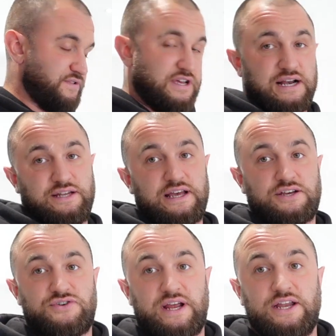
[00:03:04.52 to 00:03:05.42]
of cyclic
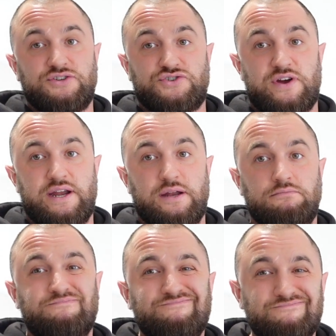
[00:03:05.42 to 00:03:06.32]
dextrin into training?
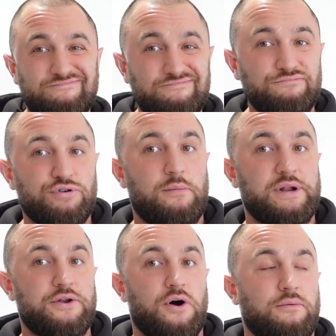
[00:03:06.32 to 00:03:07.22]

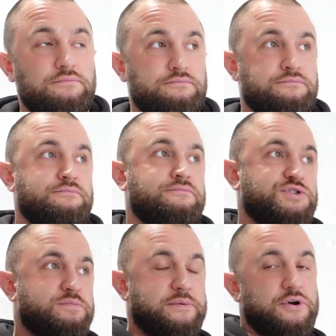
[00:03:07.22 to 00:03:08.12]
Probably not.
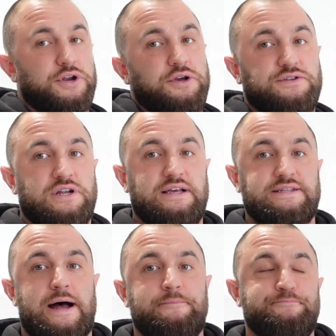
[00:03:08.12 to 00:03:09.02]
She's probably not going to utilise
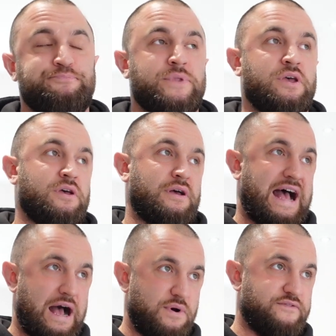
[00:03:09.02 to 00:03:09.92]
that.
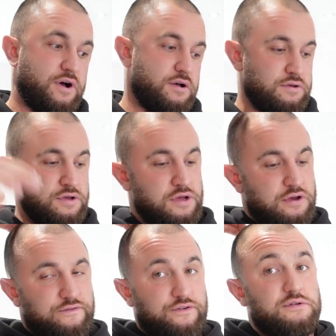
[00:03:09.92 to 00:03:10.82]
However,
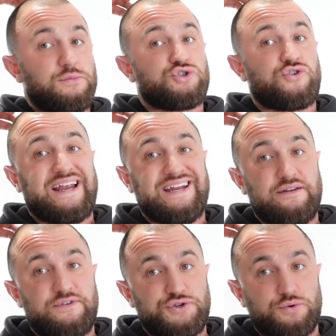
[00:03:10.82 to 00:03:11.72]
for the more trained
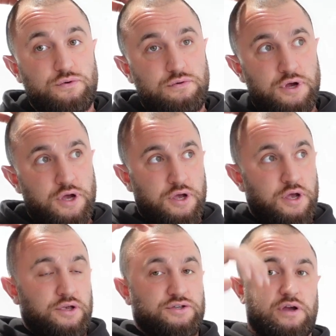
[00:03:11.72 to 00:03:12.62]
individual,
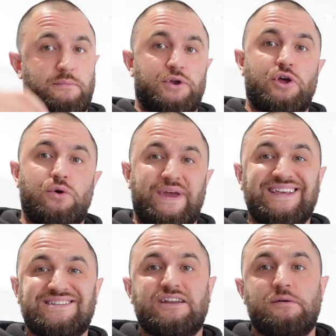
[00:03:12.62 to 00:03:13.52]
someone who
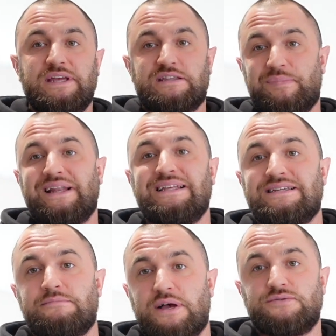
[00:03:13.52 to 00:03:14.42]
is going to be
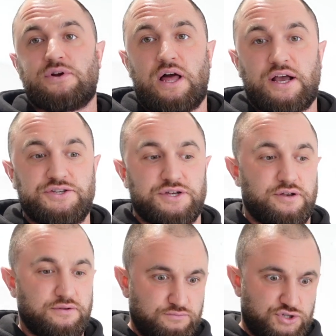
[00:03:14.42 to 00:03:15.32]
depleting muscle
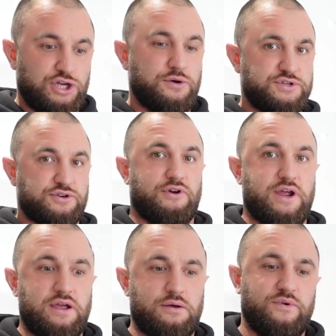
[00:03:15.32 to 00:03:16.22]
glycogen to a
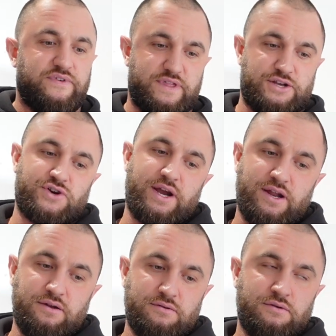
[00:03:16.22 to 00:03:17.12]
degree within their training,